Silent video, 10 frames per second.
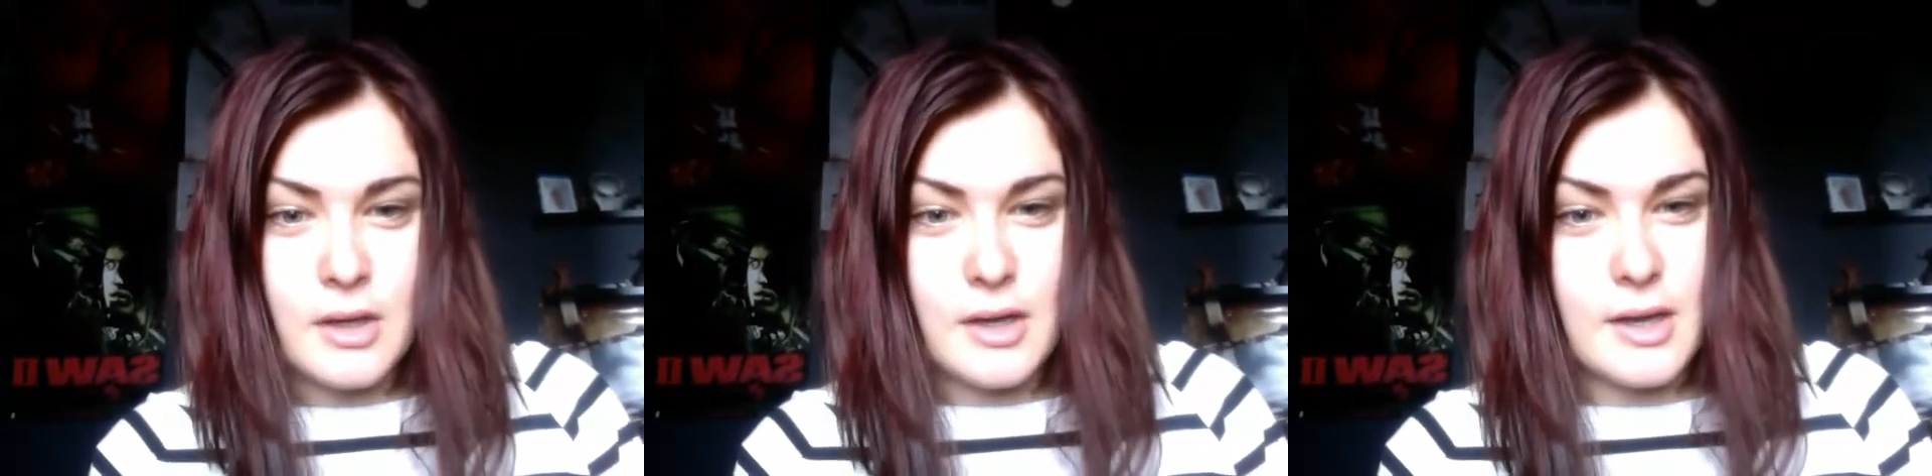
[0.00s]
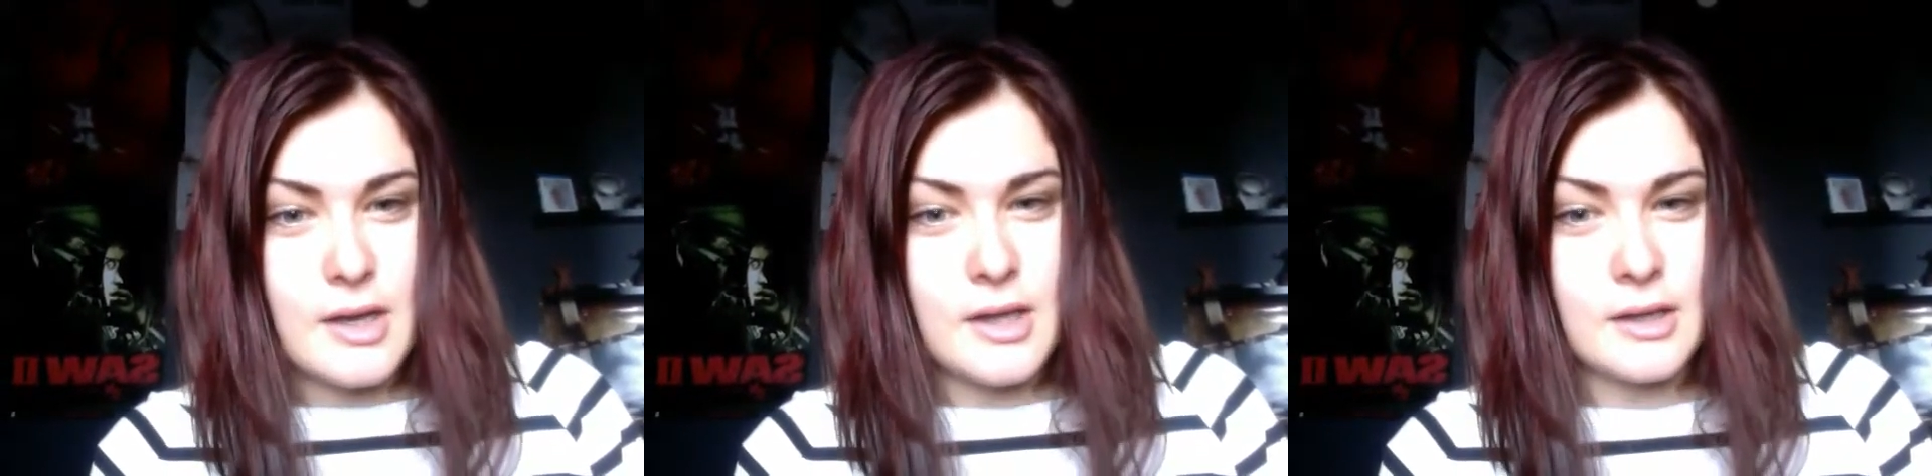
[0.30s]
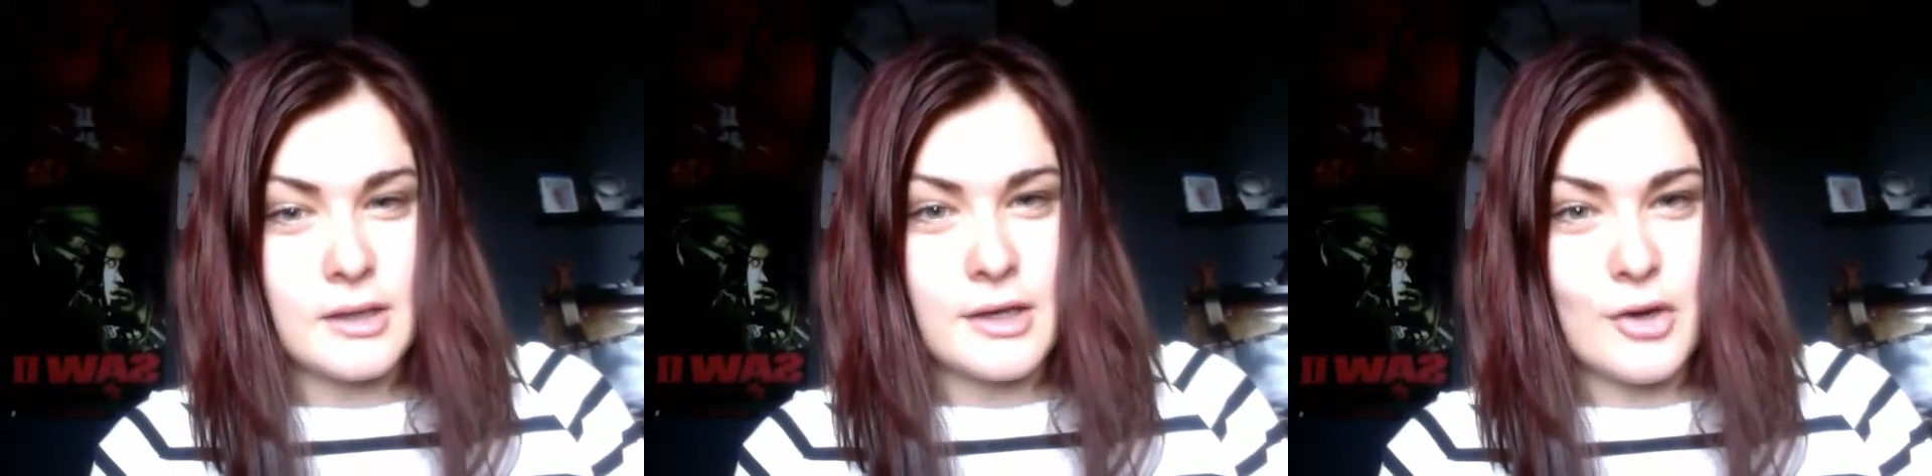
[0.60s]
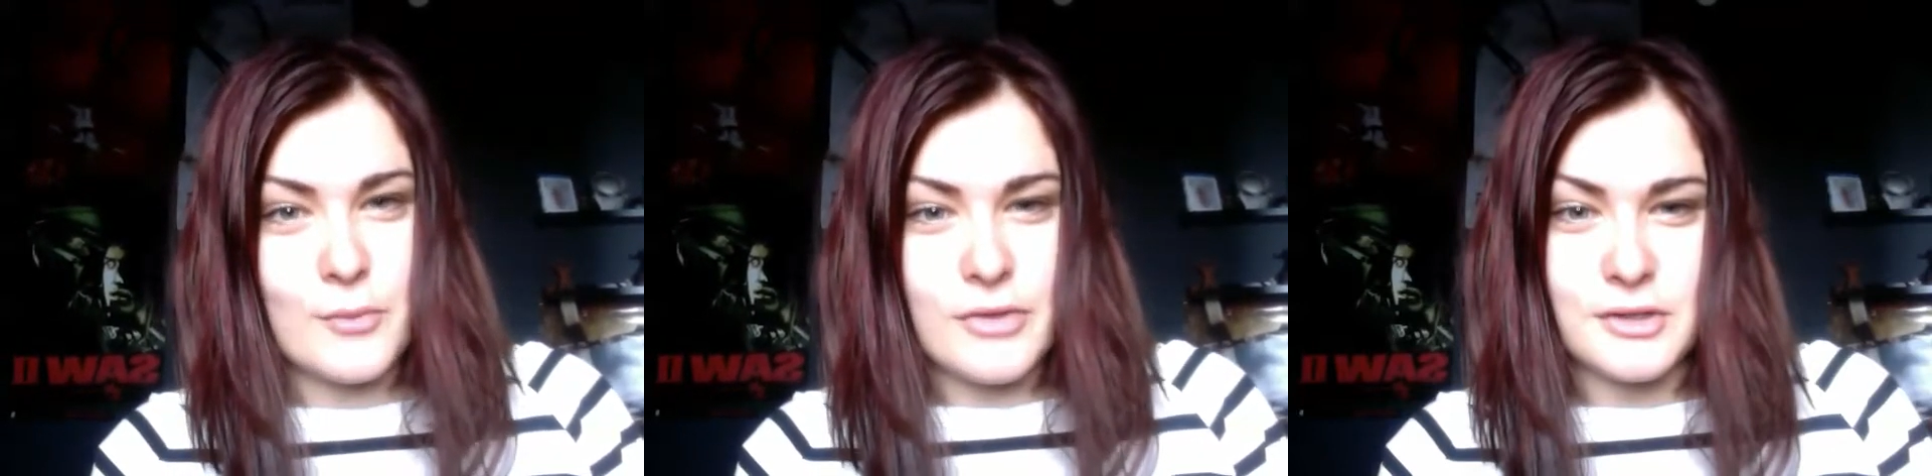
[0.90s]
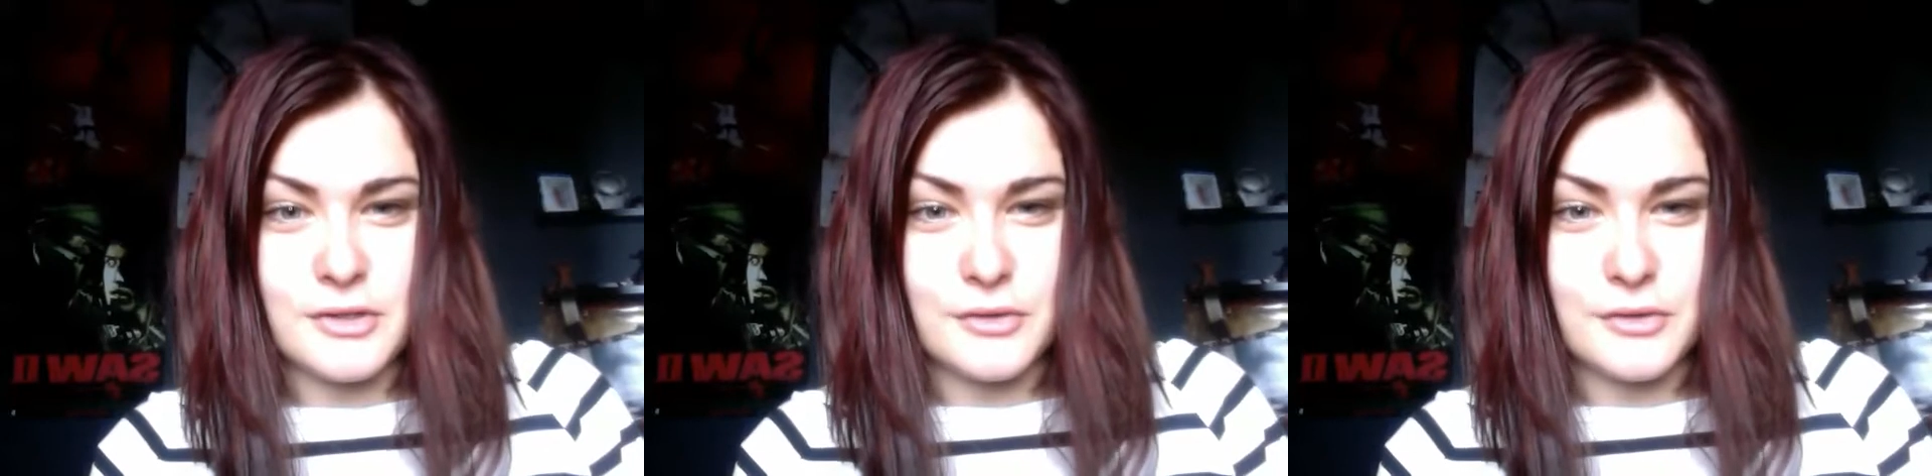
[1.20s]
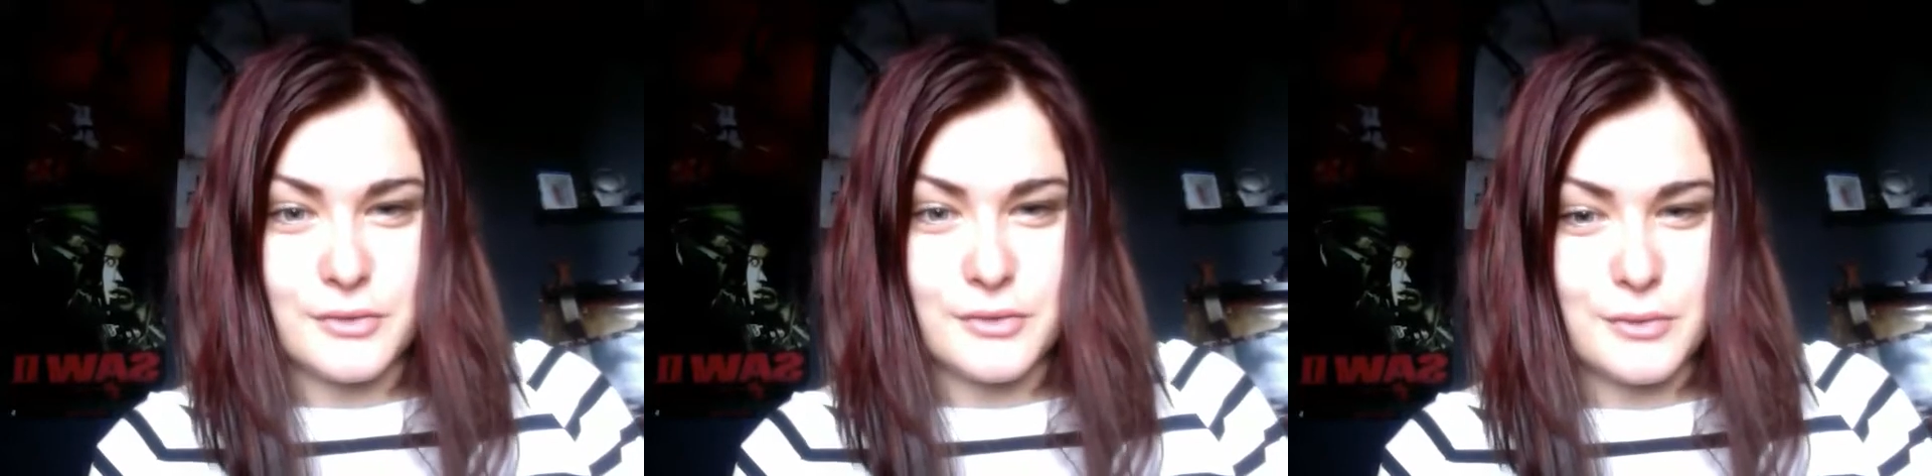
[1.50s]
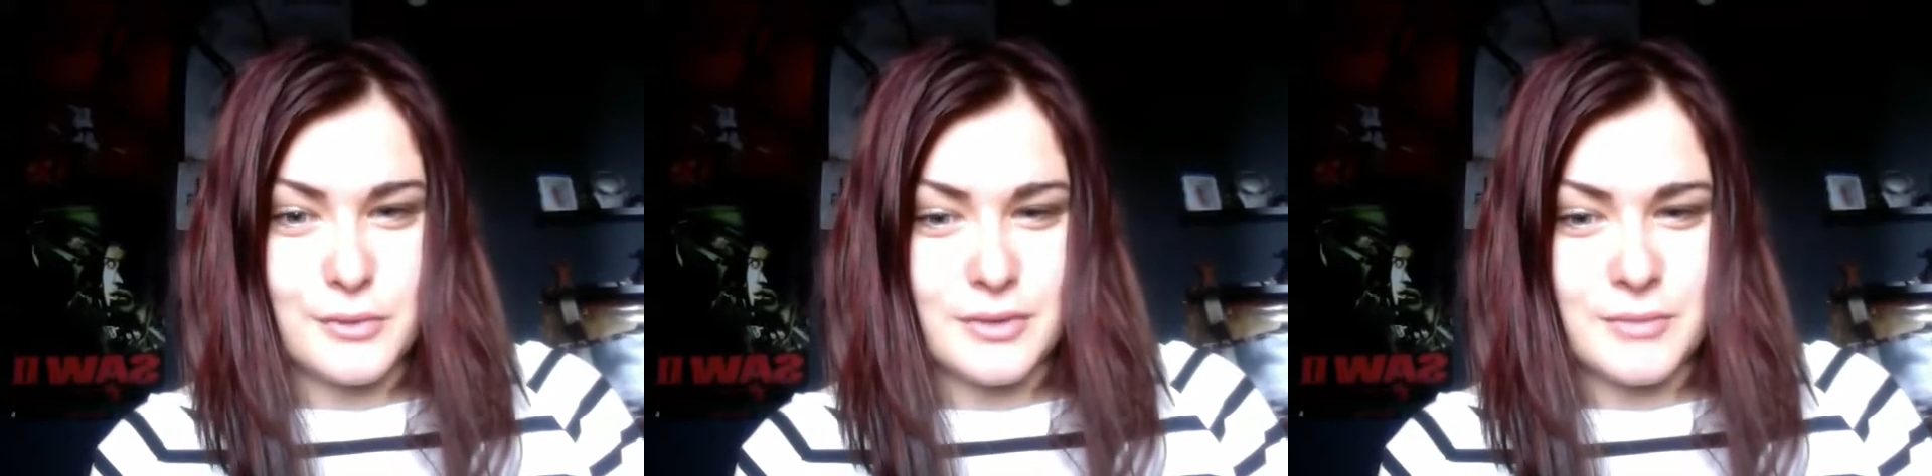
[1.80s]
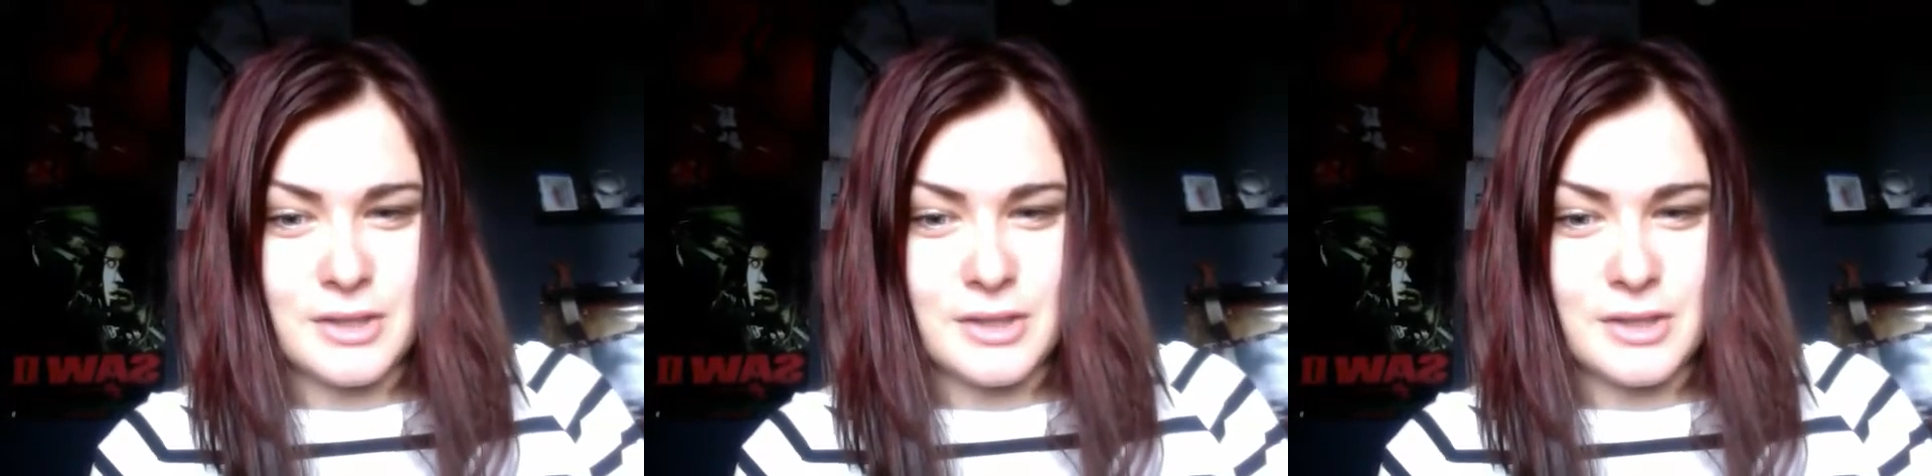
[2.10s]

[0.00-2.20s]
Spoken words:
And I hope that you will be